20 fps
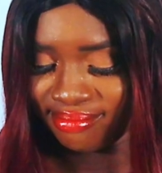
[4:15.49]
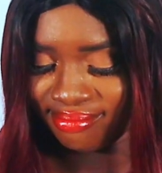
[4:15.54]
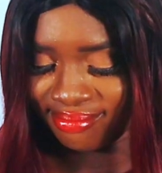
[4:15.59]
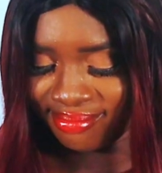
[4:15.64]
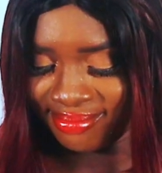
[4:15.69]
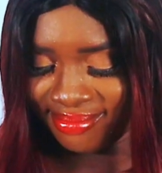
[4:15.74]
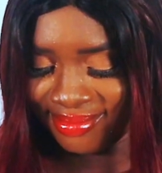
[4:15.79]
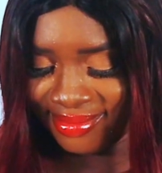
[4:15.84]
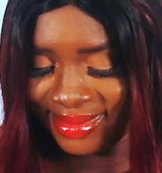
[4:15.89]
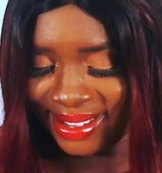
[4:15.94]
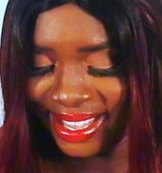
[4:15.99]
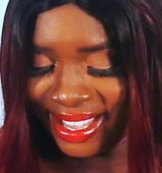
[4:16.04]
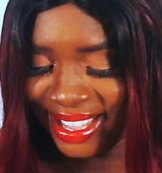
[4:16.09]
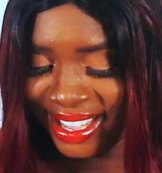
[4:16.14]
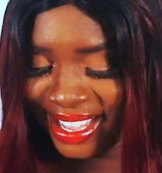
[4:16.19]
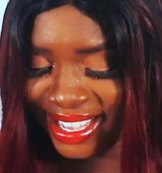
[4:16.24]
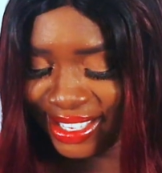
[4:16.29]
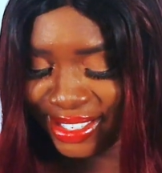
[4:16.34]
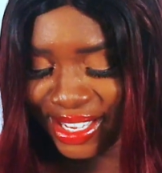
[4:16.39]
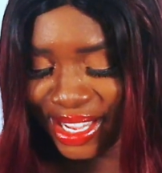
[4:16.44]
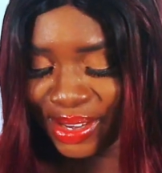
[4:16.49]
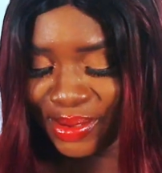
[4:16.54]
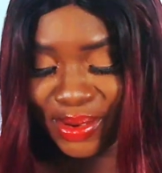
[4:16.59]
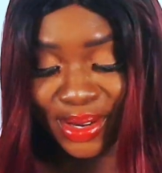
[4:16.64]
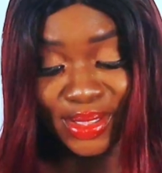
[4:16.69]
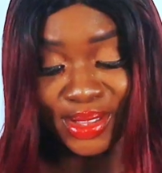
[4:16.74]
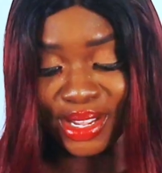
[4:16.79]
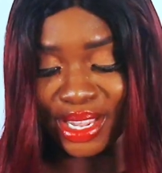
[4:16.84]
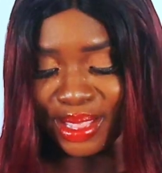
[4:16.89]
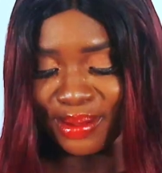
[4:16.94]
So I don't
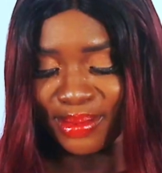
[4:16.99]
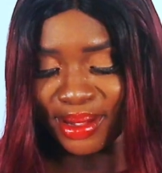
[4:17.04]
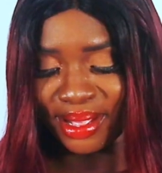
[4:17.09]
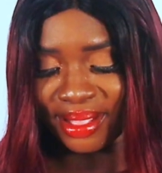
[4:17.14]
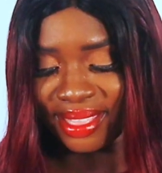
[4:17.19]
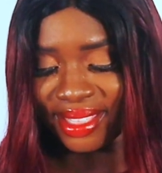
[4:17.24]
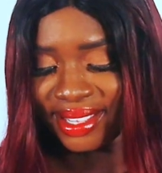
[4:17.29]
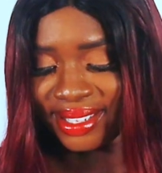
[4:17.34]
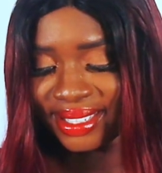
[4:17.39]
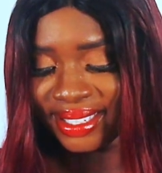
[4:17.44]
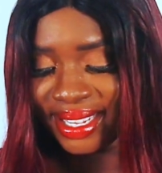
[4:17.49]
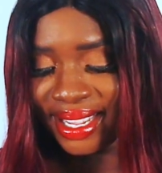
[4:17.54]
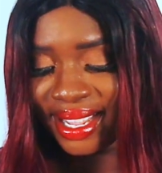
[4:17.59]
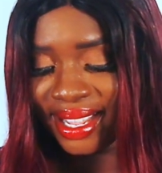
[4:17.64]
want to talk about it.